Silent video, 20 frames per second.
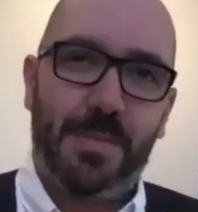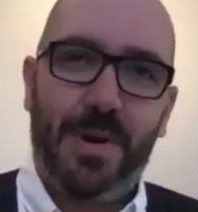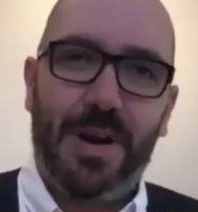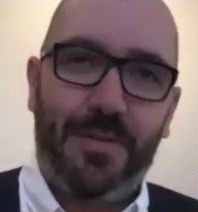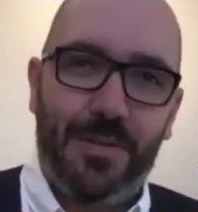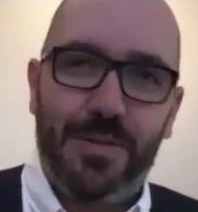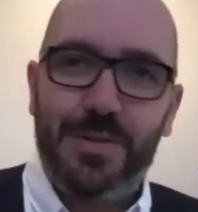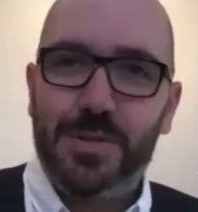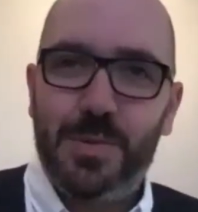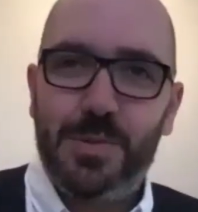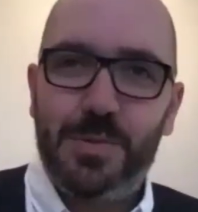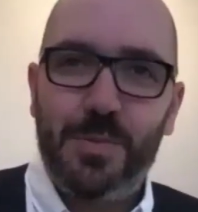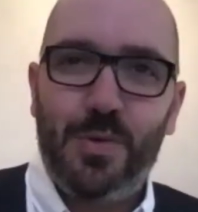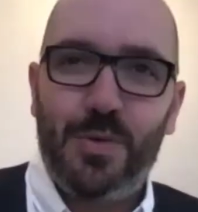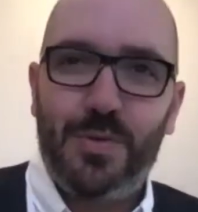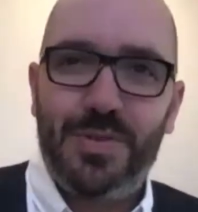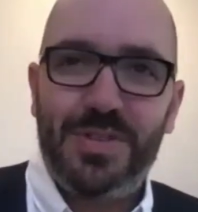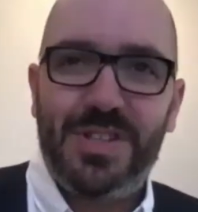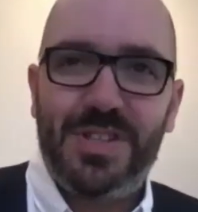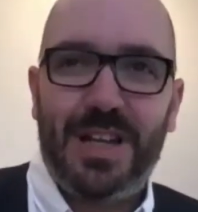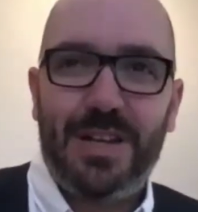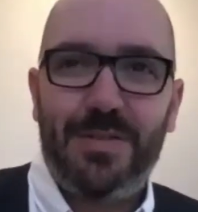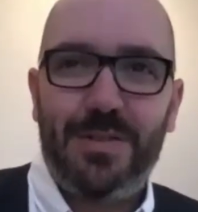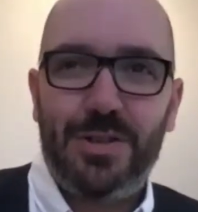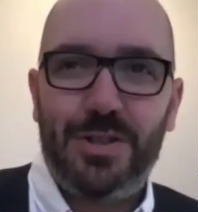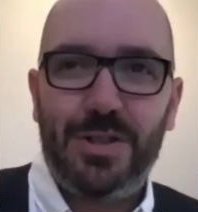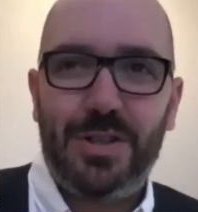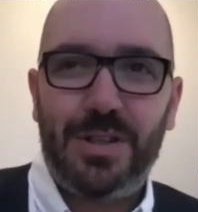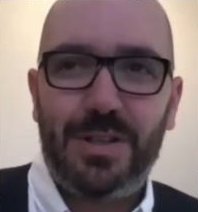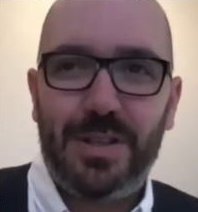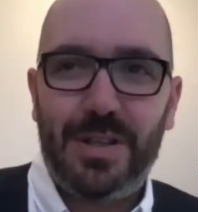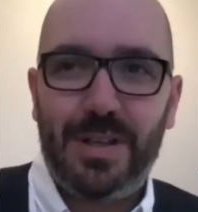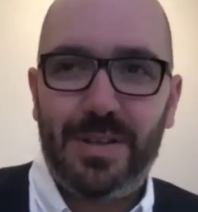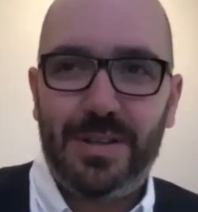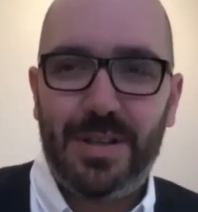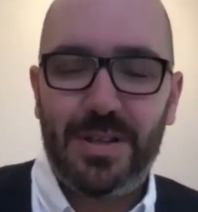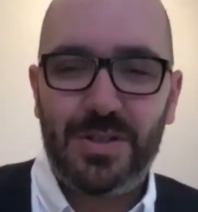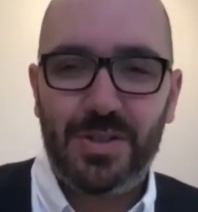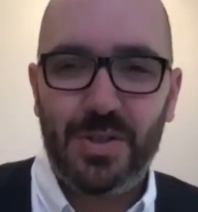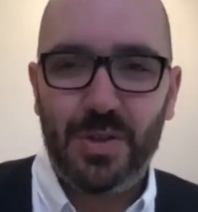preference was more for television than
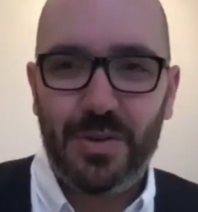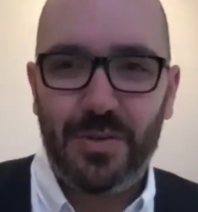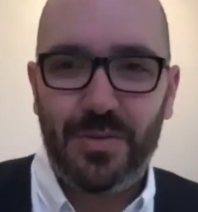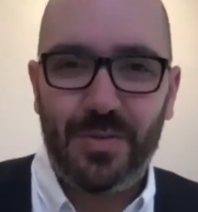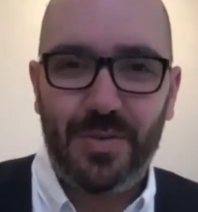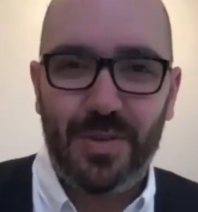the sort of